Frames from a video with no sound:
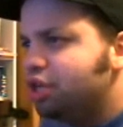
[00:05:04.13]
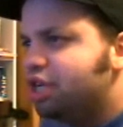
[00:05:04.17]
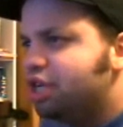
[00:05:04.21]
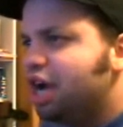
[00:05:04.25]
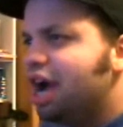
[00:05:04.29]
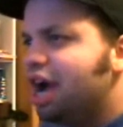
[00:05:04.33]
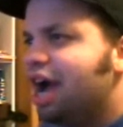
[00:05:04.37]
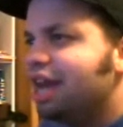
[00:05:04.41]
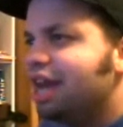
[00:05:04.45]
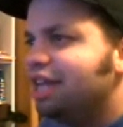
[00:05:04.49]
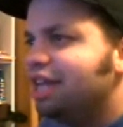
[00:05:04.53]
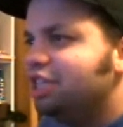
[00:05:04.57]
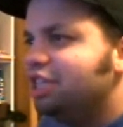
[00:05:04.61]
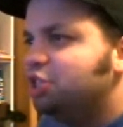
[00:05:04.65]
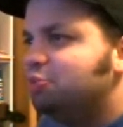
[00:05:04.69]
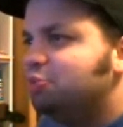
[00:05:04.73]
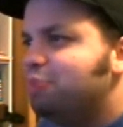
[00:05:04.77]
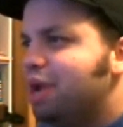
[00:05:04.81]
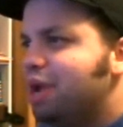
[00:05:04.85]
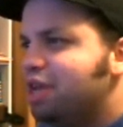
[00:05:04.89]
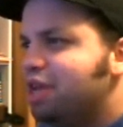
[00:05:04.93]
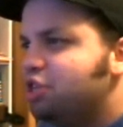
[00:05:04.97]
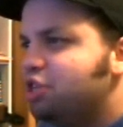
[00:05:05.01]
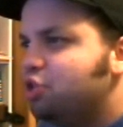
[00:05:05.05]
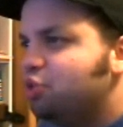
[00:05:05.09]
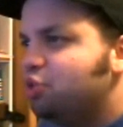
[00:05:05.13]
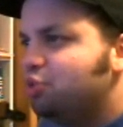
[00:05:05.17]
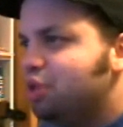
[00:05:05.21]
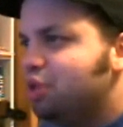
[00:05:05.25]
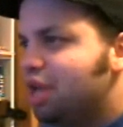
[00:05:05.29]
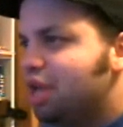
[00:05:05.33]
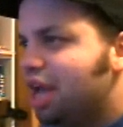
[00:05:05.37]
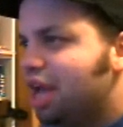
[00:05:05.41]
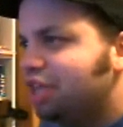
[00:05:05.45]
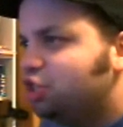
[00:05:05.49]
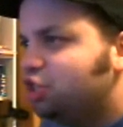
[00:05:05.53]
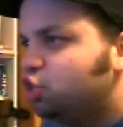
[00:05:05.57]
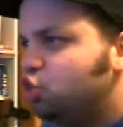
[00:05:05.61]
God has made you
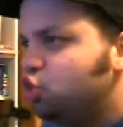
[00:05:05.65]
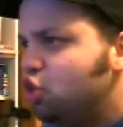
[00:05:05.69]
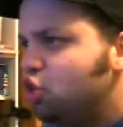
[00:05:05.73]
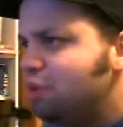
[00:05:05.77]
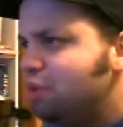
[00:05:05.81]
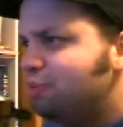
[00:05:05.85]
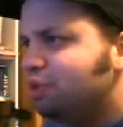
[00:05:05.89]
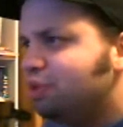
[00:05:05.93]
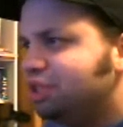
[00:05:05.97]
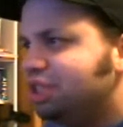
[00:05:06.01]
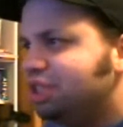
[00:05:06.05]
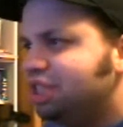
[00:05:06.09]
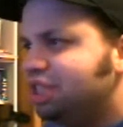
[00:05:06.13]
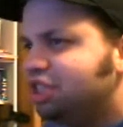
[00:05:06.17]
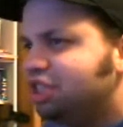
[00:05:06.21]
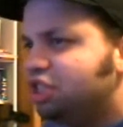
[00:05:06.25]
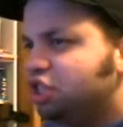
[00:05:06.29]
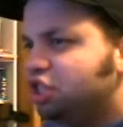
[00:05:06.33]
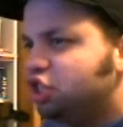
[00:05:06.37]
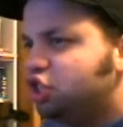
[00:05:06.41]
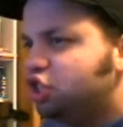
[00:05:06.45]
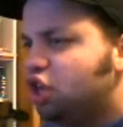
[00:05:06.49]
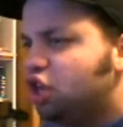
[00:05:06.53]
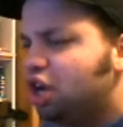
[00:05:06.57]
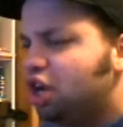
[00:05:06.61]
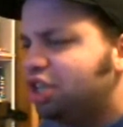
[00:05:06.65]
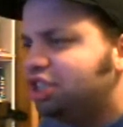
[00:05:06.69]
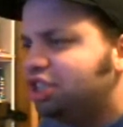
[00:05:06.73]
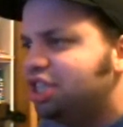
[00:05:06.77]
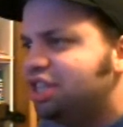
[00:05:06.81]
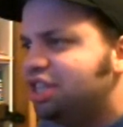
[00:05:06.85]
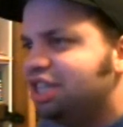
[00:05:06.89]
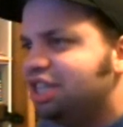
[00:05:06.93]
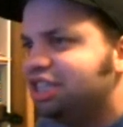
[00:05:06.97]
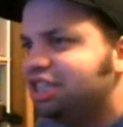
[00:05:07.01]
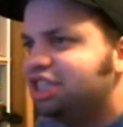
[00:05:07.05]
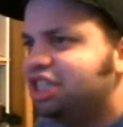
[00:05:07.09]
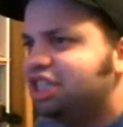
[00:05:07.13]
as numerous as the stars
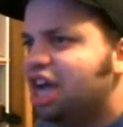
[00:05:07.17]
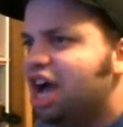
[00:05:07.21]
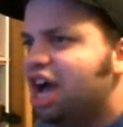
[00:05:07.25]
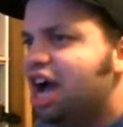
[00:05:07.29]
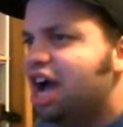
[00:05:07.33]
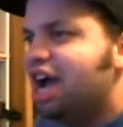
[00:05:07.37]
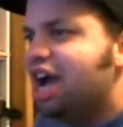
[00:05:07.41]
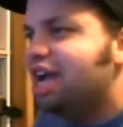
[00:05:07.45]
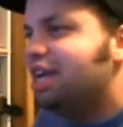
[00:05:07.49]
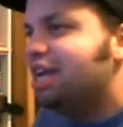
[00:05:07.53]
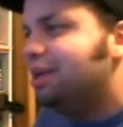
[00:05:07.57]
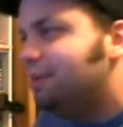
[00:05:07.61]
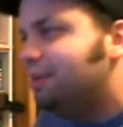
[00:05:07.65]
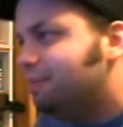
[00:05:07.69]
in the sky.